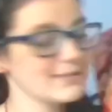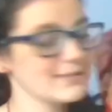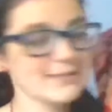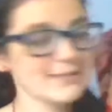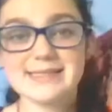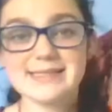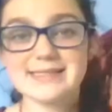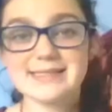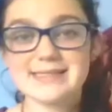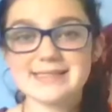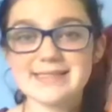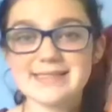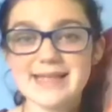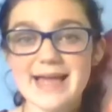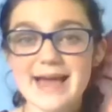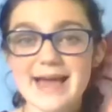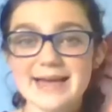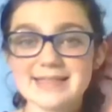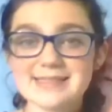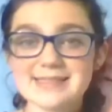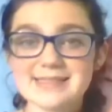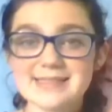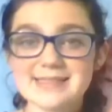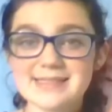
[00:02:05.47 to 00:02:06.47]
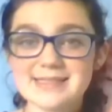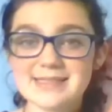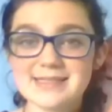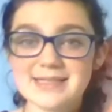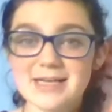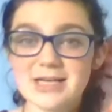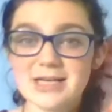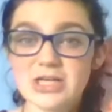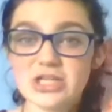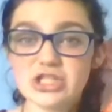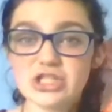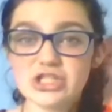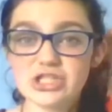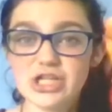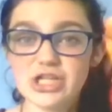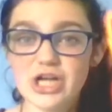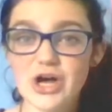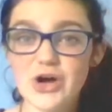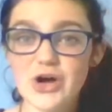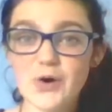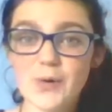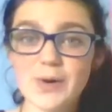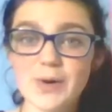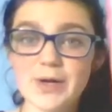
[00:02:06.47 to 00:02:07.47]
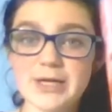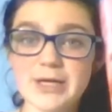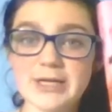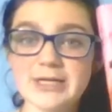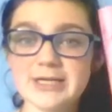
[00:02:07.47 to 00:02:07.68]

this is next. So,